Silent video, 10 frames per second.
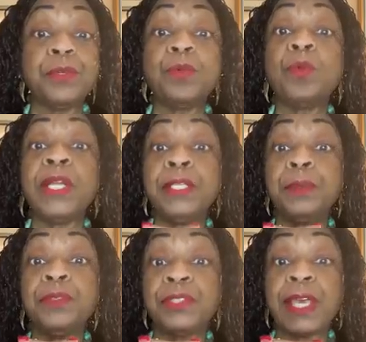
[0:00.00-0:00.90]
what
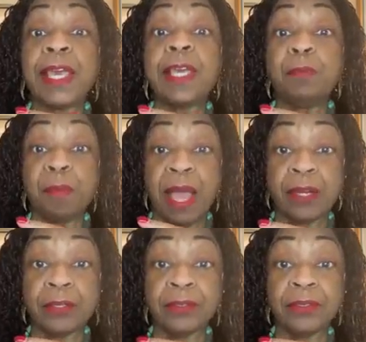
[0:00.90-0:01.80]
you say
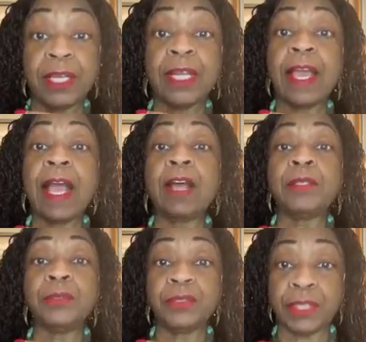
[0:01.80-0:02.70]
matters, and how
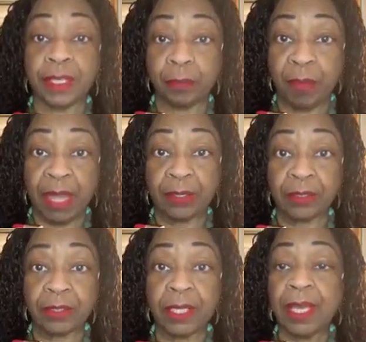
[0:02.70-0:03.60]
you say it
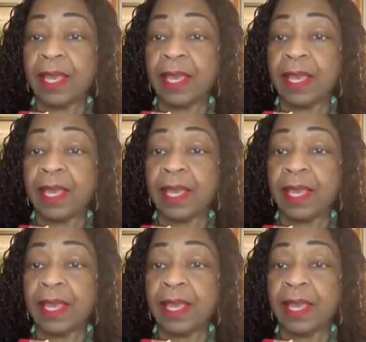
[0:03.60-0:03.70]
matters.